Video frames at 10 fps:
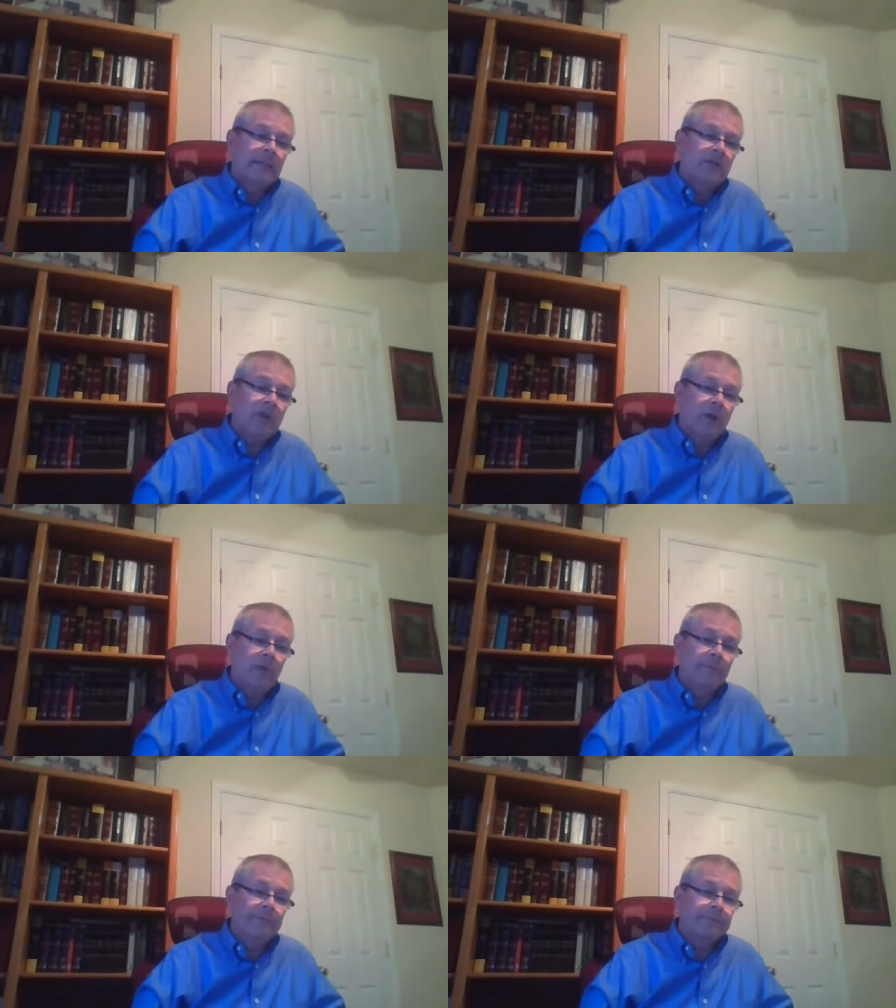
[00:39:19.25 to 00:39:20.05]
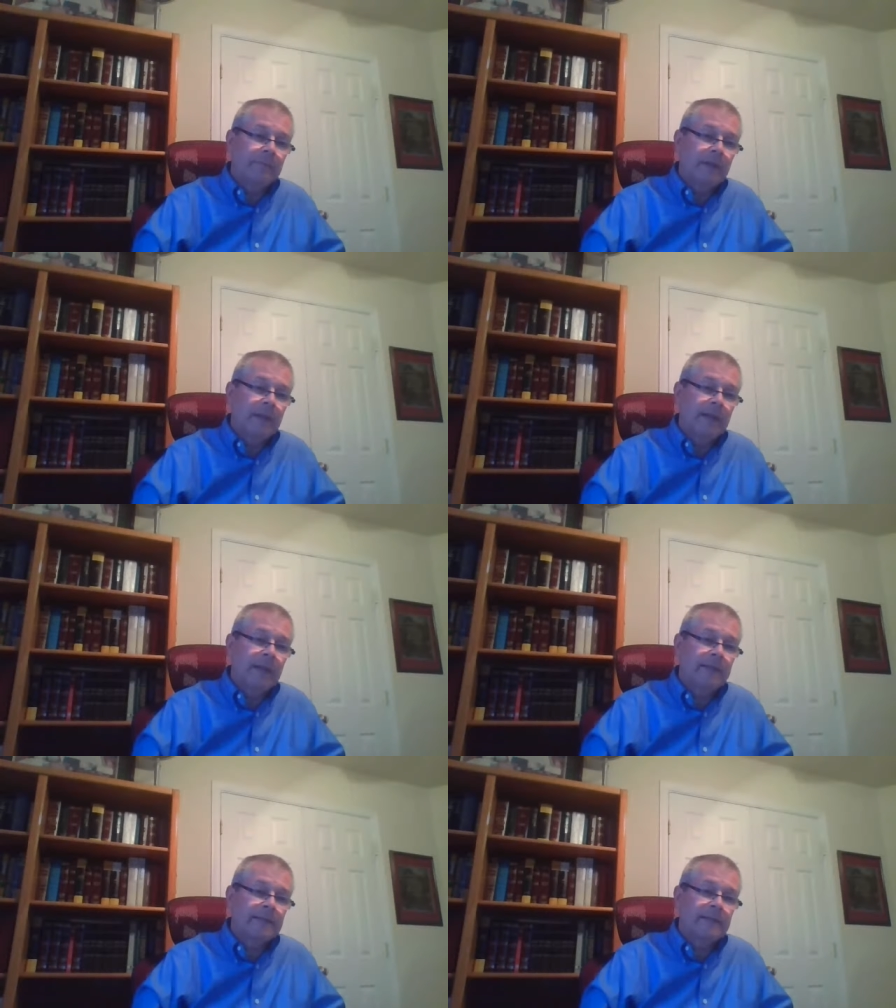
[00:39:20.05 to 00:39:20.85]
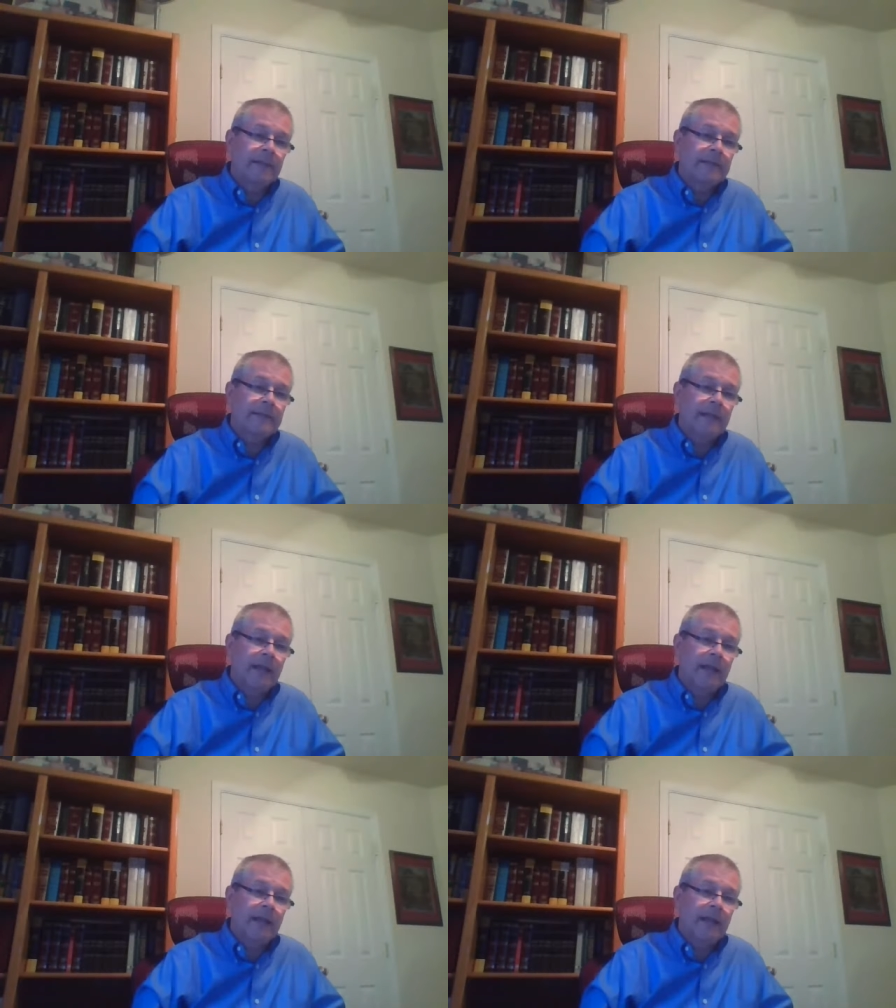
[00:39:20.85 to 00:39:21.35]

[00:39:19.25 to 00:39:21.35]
So Jesus